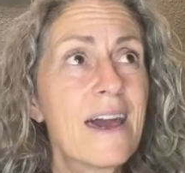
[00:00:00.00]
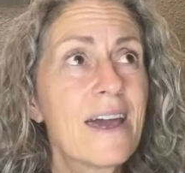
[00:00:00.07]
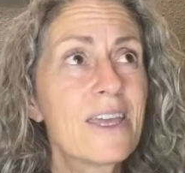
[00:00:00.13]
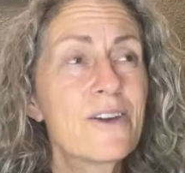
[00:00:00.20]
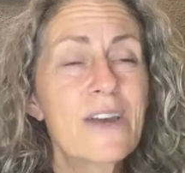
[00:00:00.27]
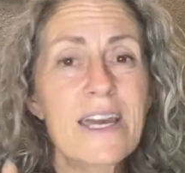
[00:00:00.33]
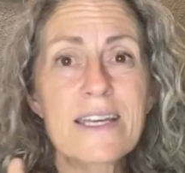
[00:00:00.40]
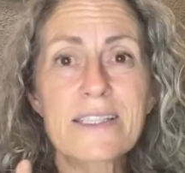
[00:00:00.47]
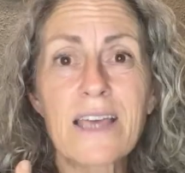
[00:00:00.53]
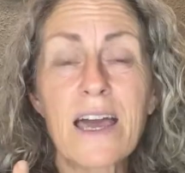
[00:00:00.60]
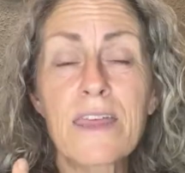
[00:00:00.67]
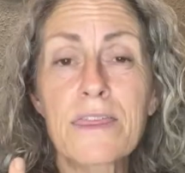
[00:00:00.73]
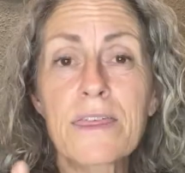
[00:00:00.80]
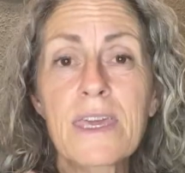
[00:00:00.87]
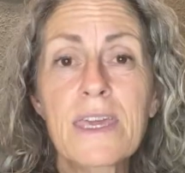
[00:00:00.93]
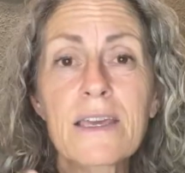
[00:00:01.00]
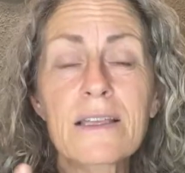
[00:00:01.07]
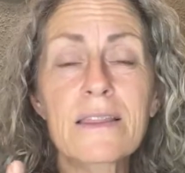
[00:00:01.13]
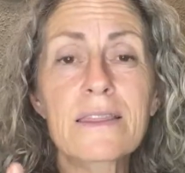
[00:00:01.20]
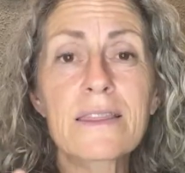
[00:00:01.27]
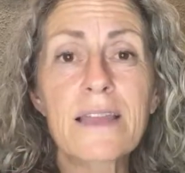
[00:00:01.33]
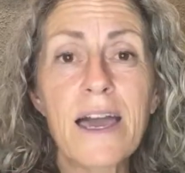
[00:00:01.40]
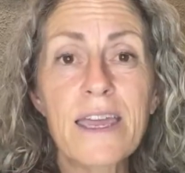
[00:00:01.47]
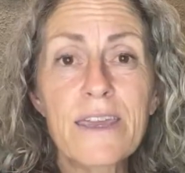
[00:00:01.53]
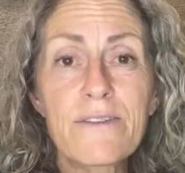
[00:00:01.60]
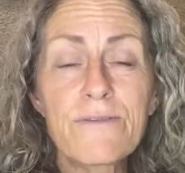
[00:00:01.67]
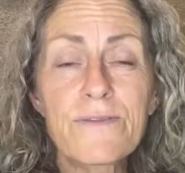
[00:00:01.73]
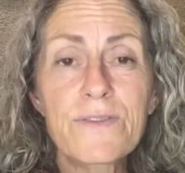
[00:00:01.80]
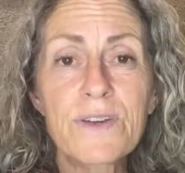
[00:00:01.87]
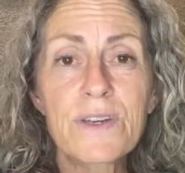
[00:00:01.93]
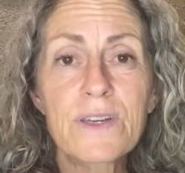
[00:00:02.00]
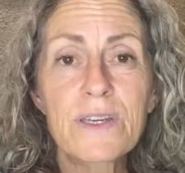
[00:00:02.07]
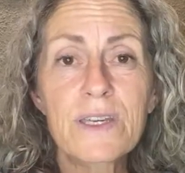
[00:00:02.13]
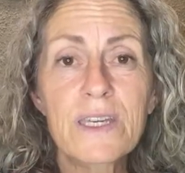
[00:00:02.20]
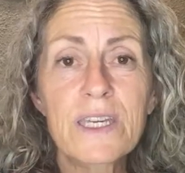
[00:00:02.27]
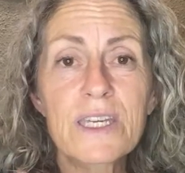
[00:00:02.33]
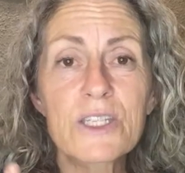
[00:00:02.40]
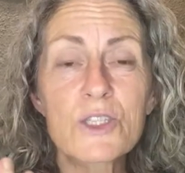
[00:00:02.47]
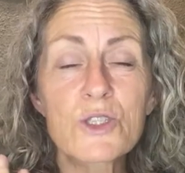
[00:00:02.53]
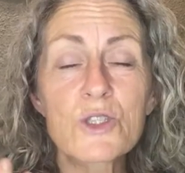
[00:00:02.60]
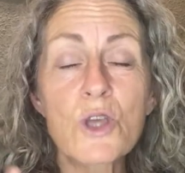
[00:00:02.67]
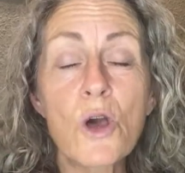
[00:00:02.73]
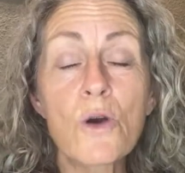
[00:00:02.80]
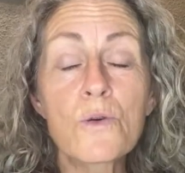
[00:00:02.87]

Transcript: You guys, I think life is so